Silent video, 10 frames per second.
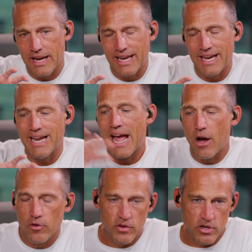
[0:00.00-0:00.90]
getting
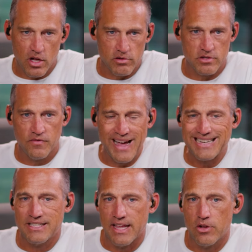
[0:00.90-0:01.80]
out of the dollar as
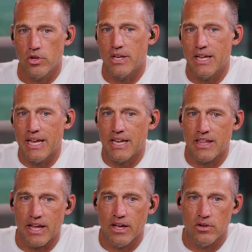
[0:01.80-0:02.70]
fast as they could into
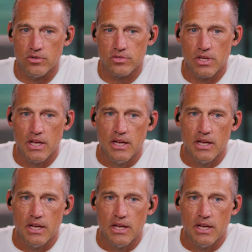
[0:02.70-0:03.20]
anything else